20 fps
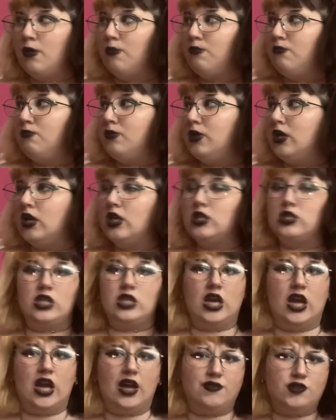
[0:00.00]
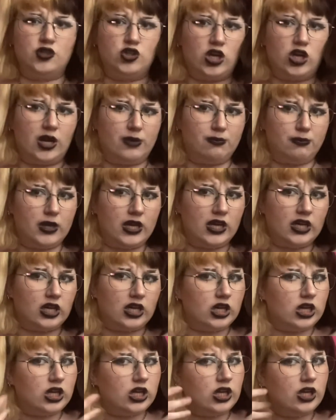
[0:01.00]
Because then I have to try and
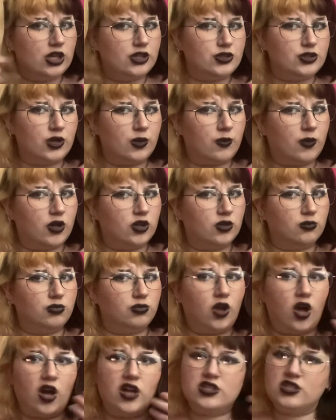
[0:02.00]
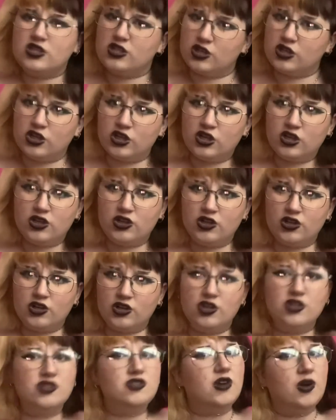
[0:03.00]
pick. Do I want her blonde?
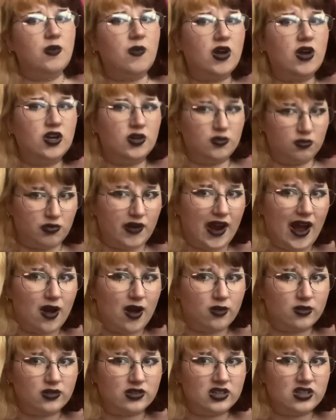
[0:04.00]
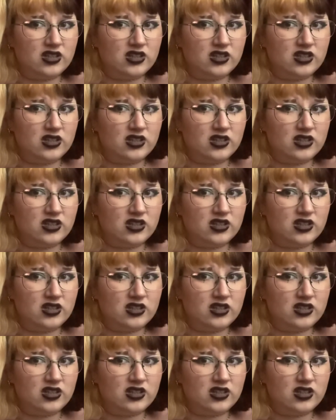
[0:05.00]
Or do I want her brown?